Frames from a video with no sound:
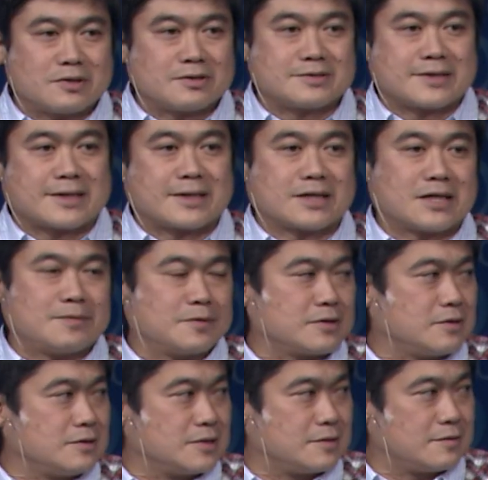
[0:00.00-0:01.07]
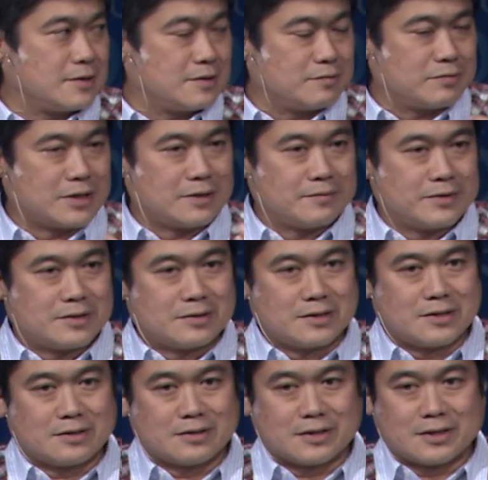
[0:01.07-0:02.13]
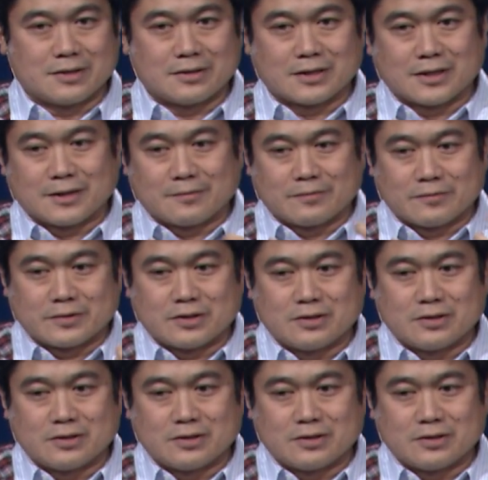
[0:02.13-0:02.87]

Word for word: there's like a chemical in, in, um, in, in, in um,